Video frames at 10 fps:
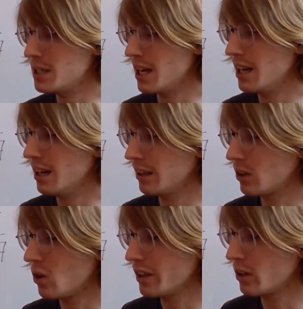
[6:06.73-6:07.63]

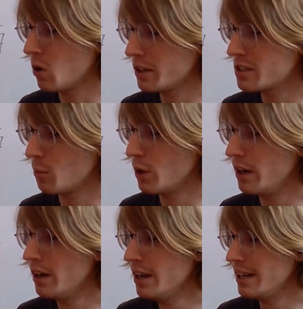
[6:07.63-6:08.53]
calling
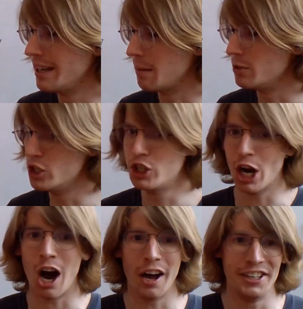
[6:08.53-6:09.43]
someone named
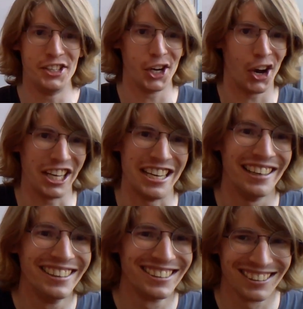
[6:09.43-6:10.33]
John, Johnny,
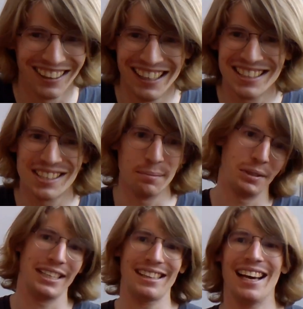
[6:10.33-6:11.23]
right? Something
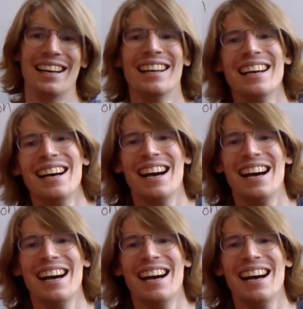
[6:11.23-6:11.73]
like that.